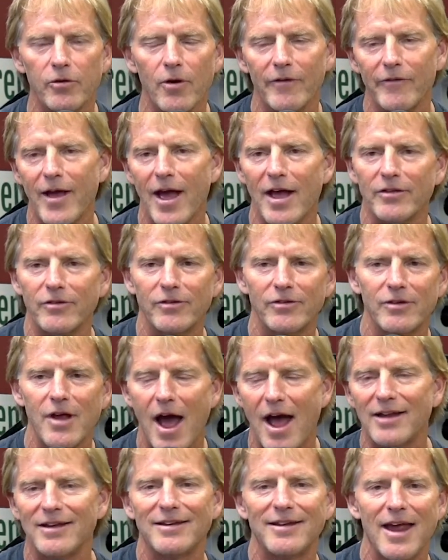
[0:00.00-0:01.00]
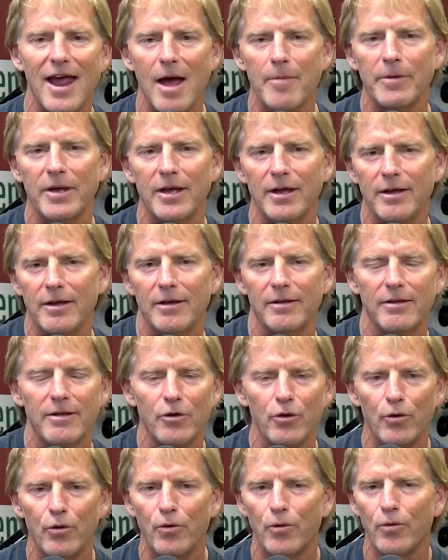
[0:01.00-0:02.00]
So I've got Scott and Tammy
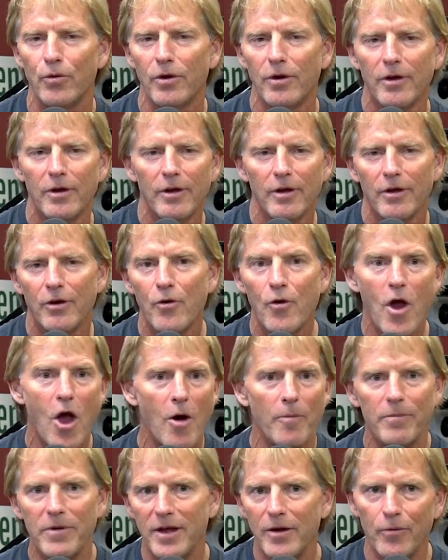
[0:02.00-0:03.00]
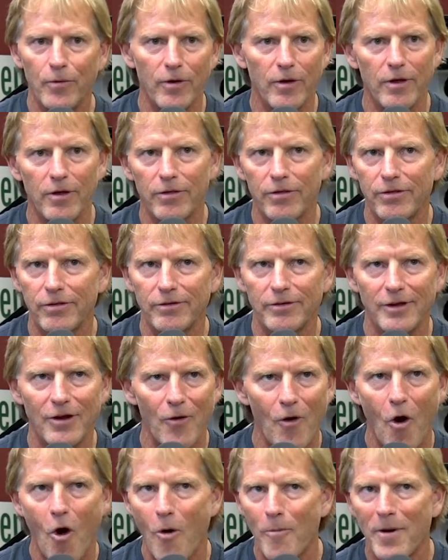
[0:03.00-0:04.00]
who... who helped me with, you know,
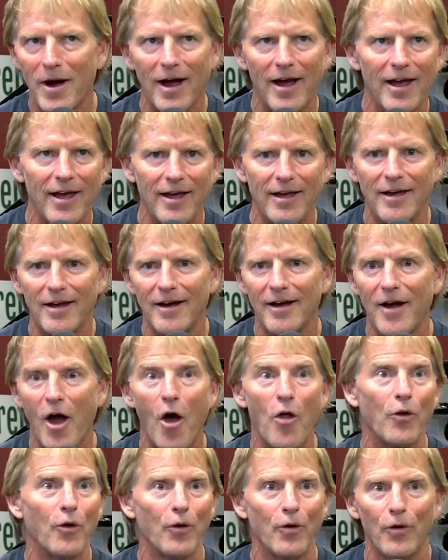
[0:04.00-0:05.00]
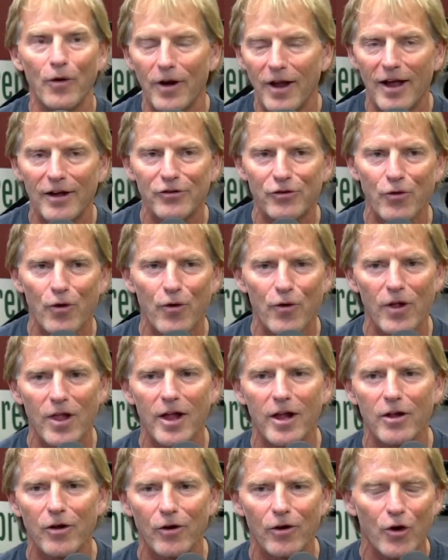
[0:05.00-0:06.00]
all my uh, other
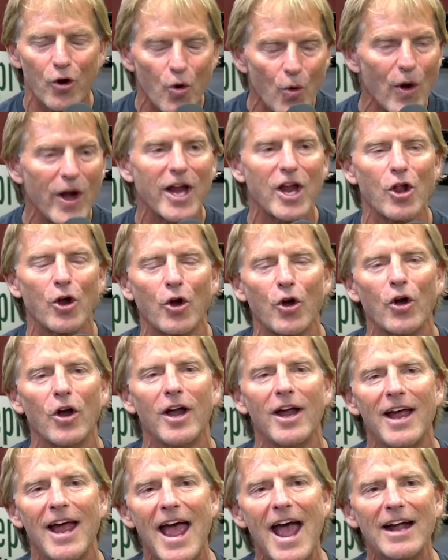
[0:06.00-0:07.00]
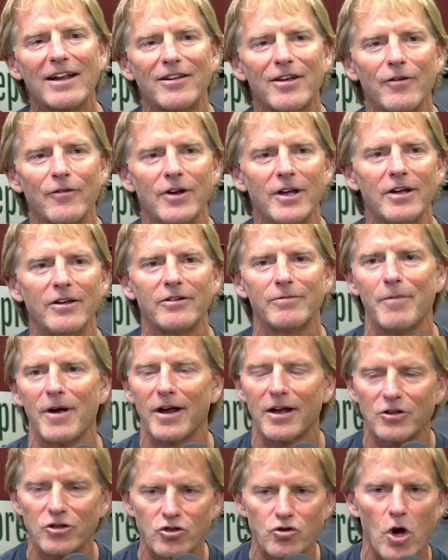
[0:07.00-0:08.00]
extracurricular activities, my
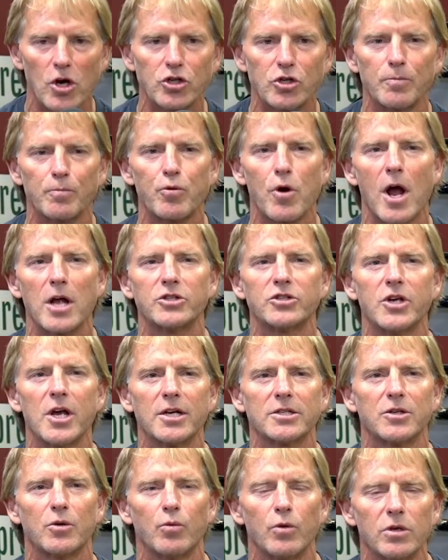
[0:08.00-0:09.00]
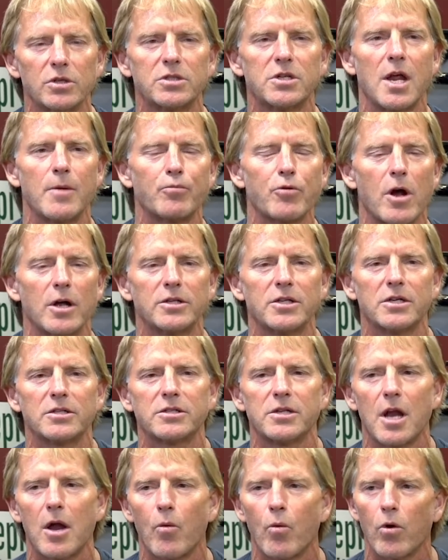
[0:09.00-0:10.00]
construction projects and real estate projects
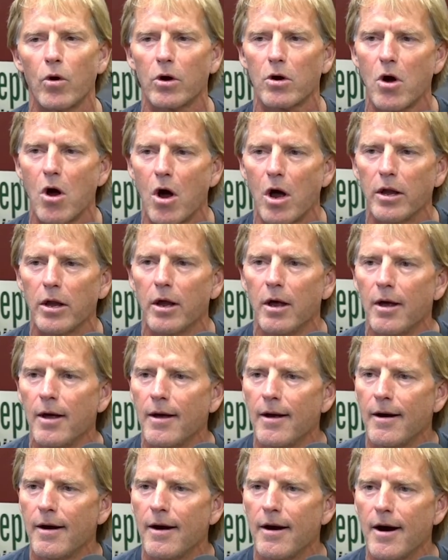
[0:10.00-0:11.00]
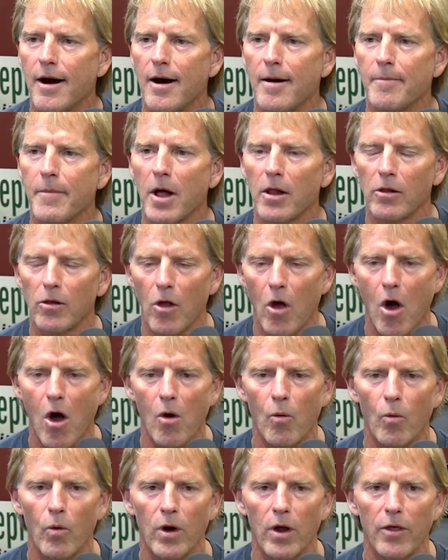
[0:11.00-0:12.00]
that I work on, um,
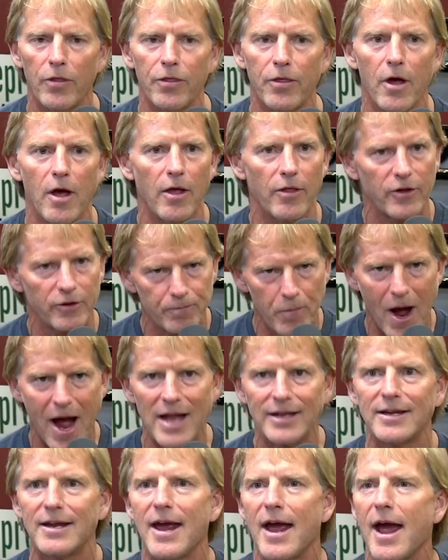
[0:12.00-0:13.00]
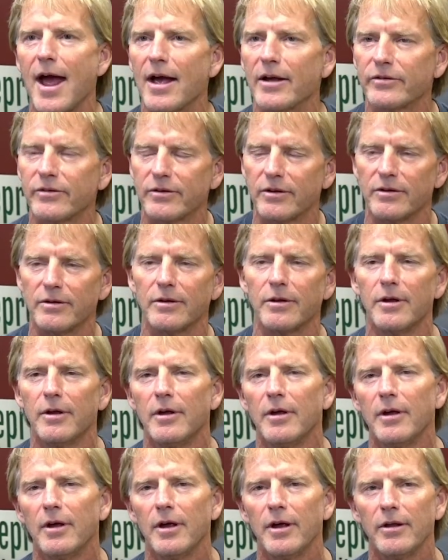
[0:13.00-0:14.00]
along with uh, this podcast and,
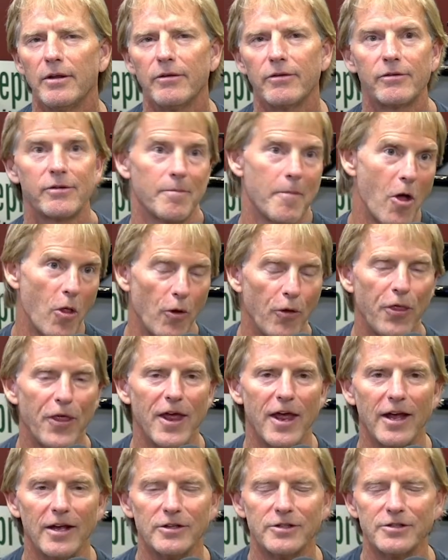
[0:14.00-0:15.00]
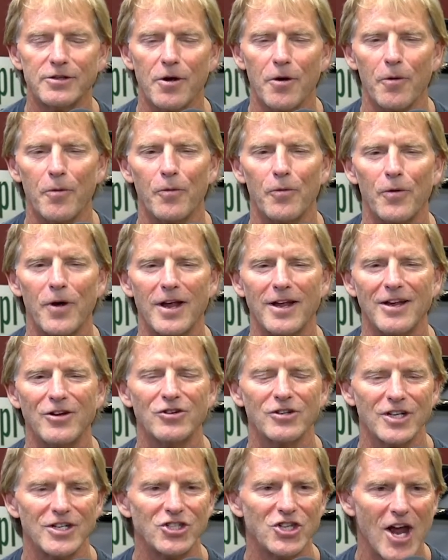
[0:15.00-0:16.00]
and some other things. So I
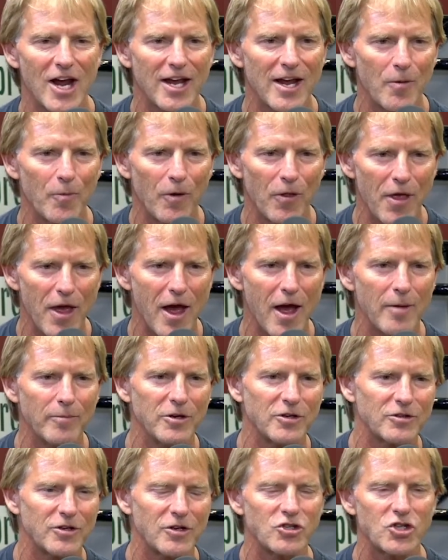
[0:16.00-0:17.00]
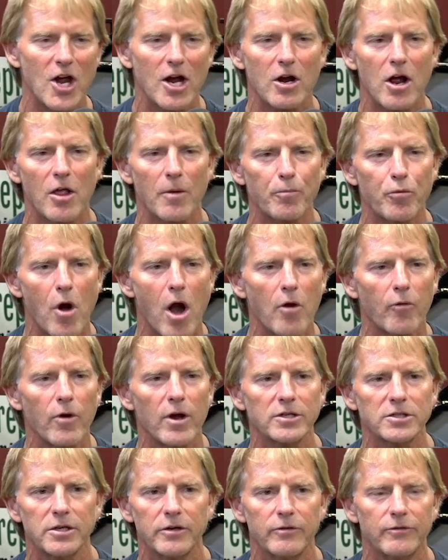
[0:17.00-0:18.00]
usually check in with them just to check on the
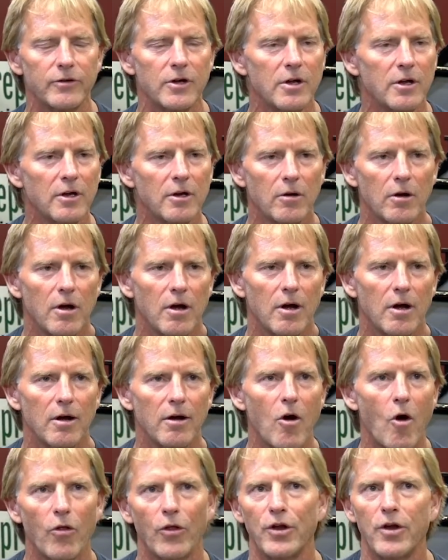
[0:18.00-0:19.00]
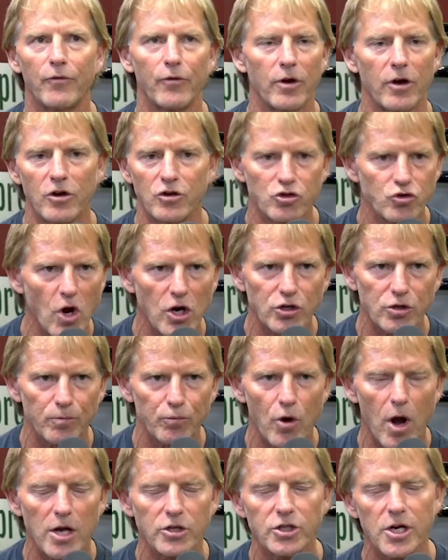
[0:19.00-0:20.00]
progress of uh, all the different construction
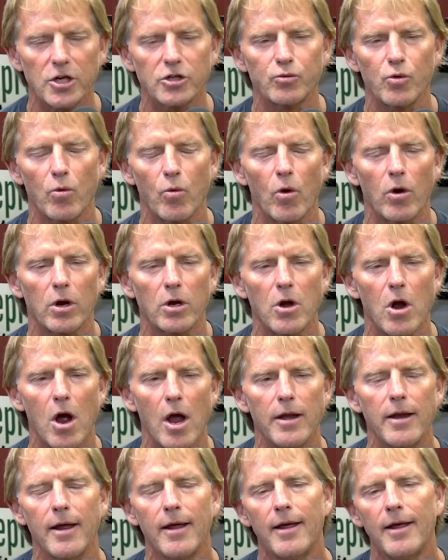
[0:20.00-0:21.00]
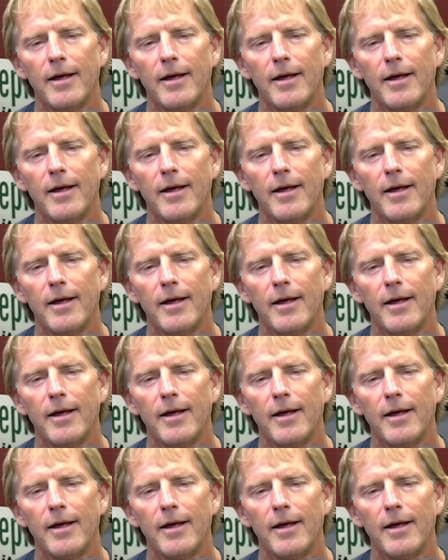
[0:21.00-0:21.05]
projects we're working on.